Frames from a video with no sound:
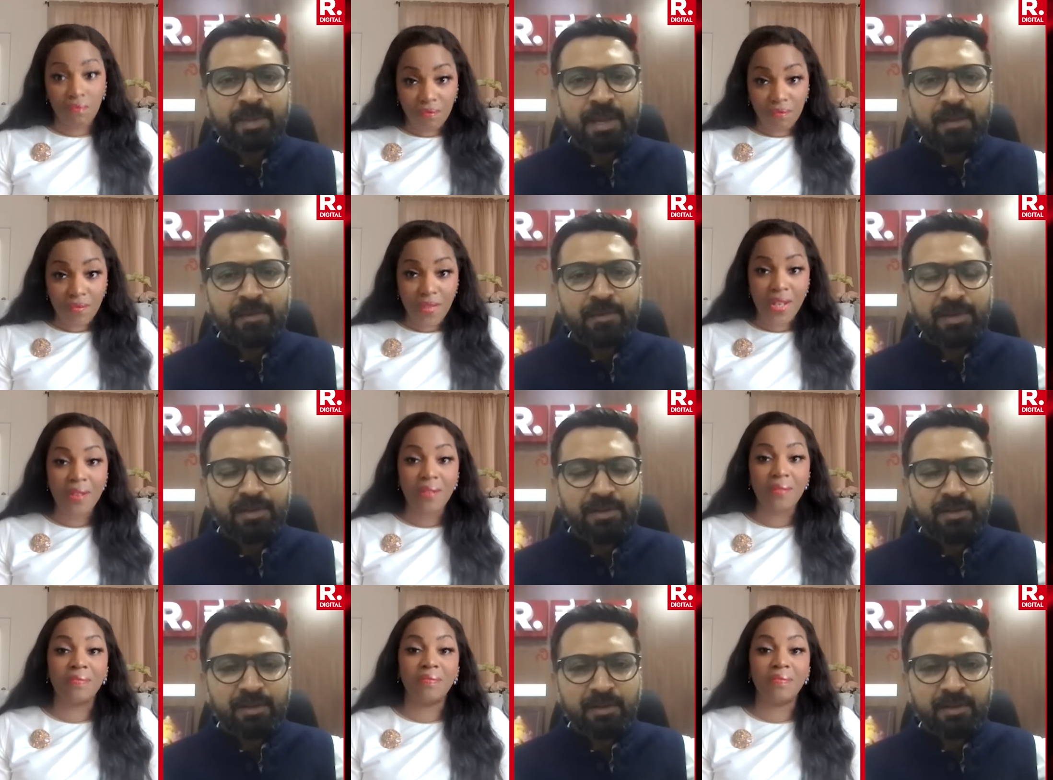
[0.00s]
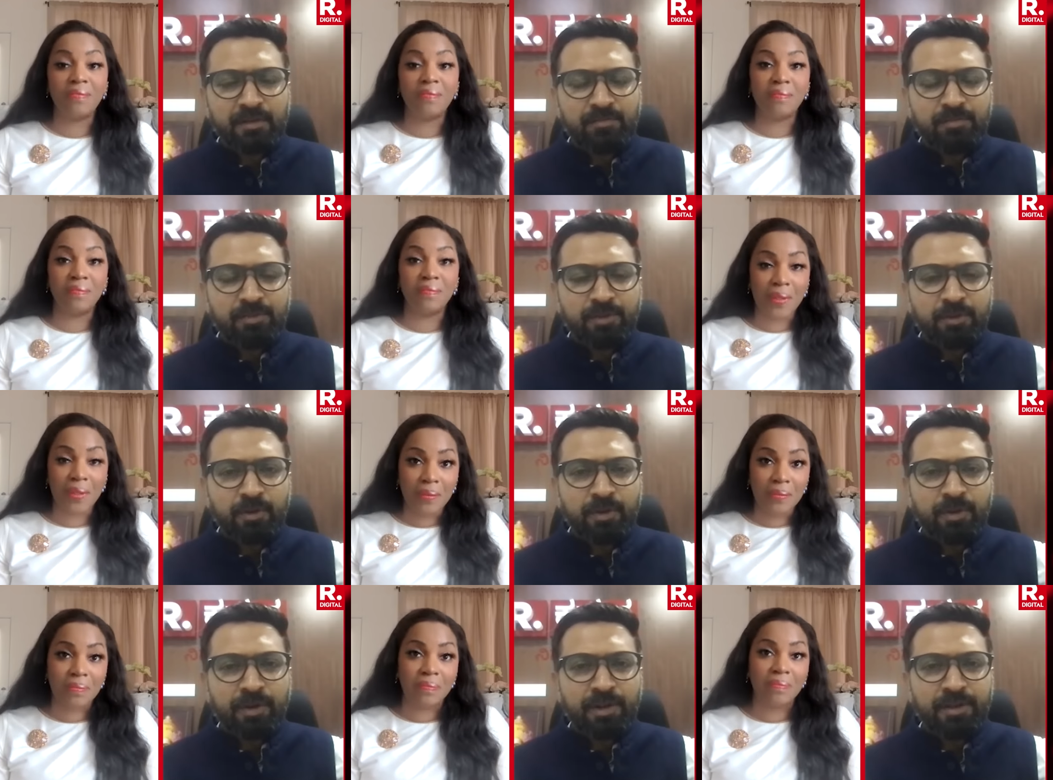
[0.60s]
Speaker 1: i mean uh,
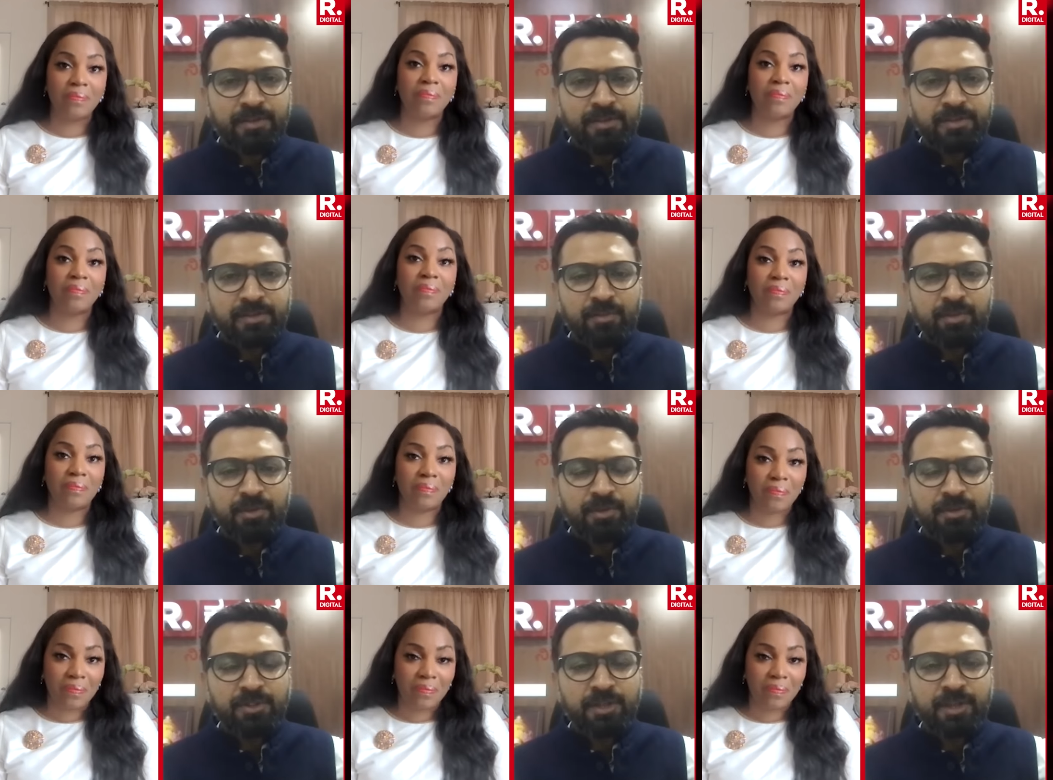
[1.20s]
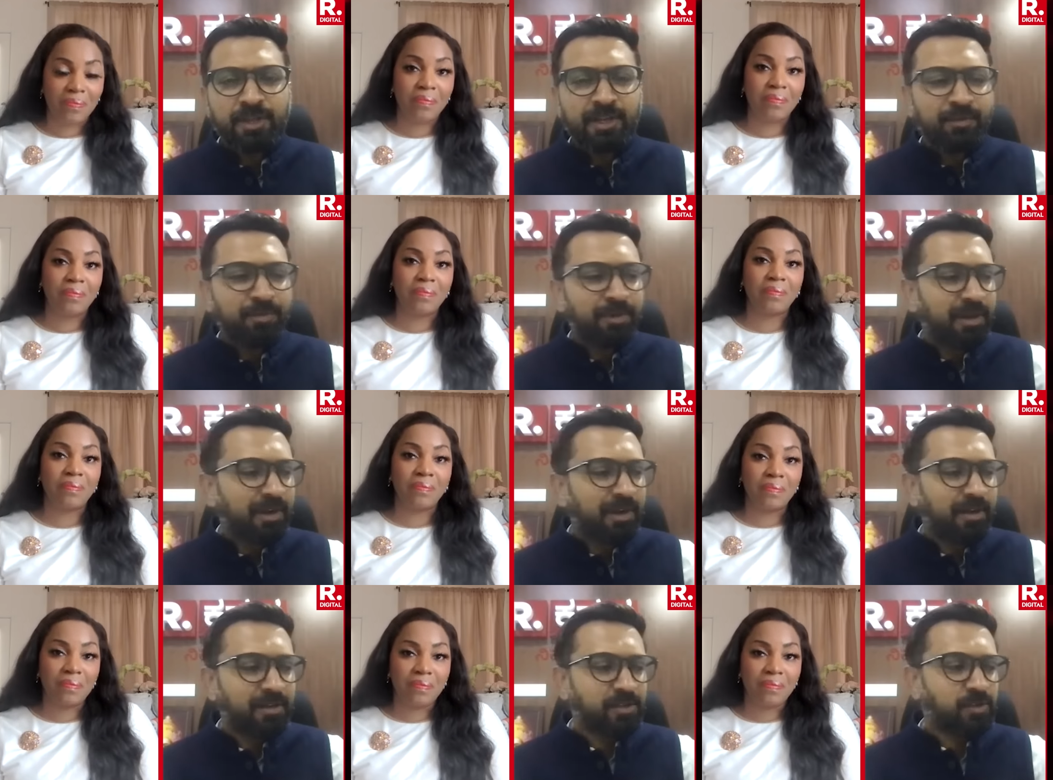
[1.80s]
you're an example you're sitting in
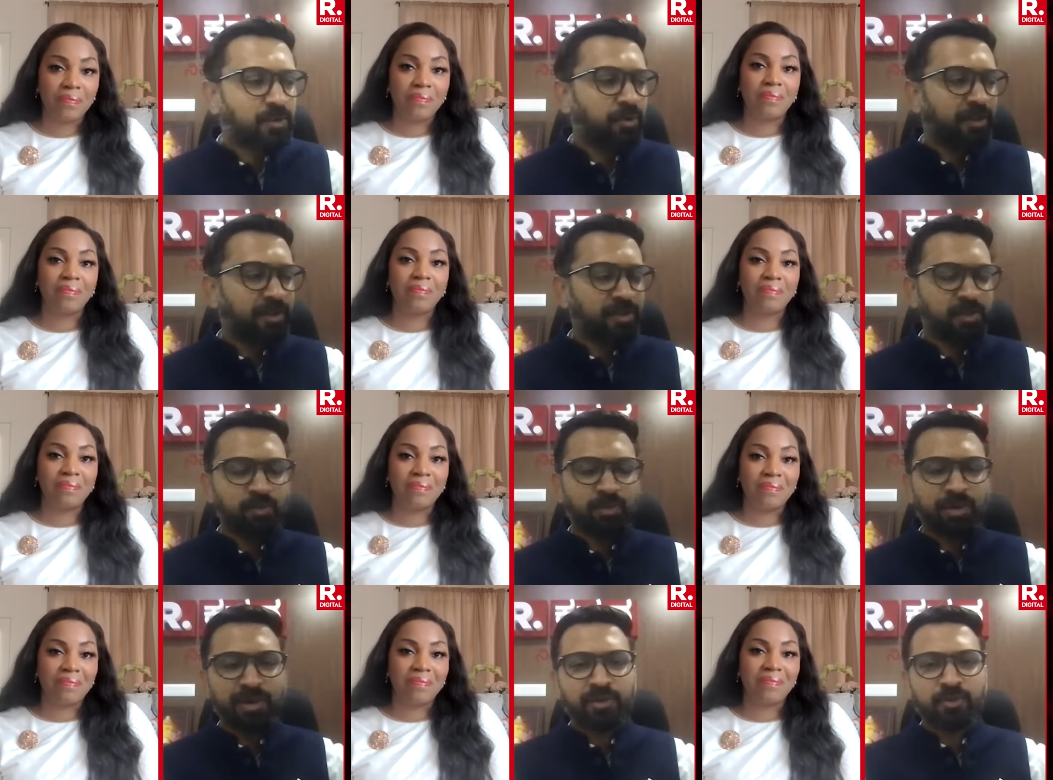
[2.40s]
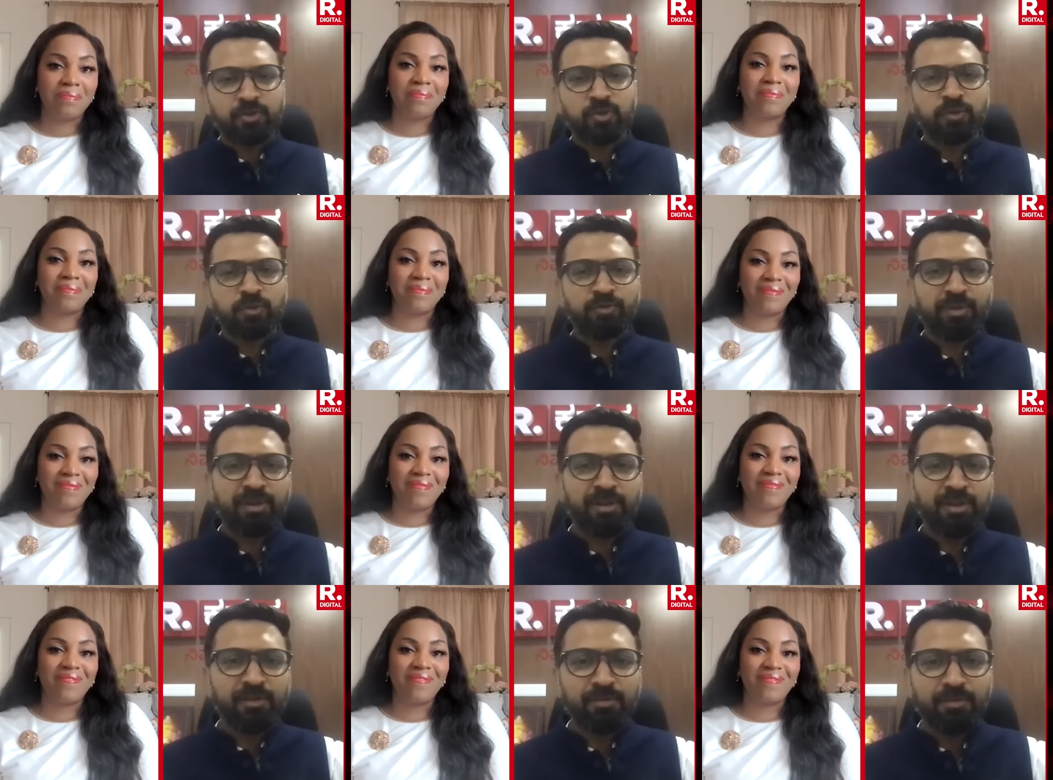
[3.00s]
america there's no reason why you should
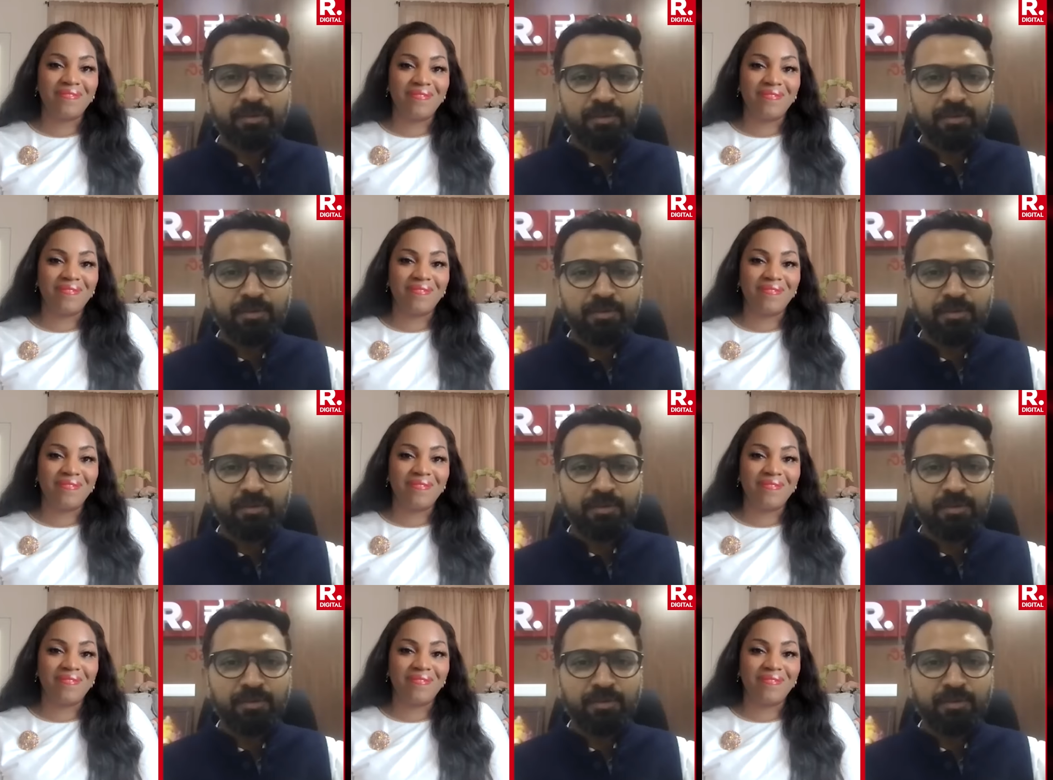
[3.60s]
be